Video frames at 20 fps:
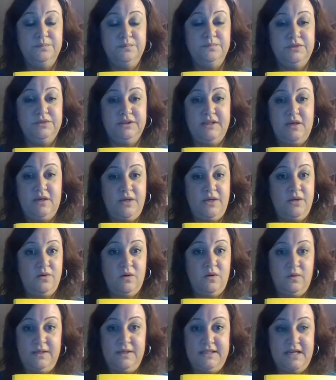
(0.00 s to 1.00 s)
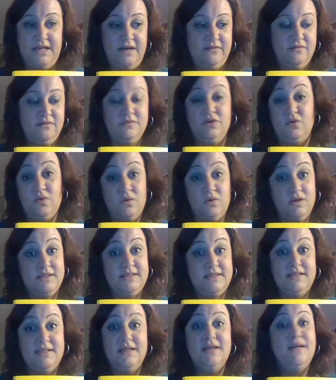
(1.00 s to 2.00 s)
So that way you always have them. Of
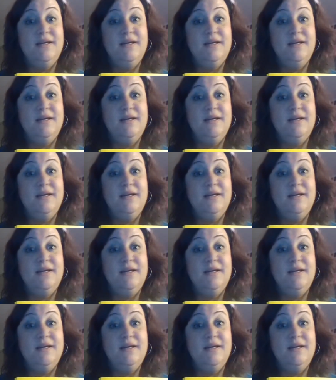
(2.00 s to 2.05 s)
course,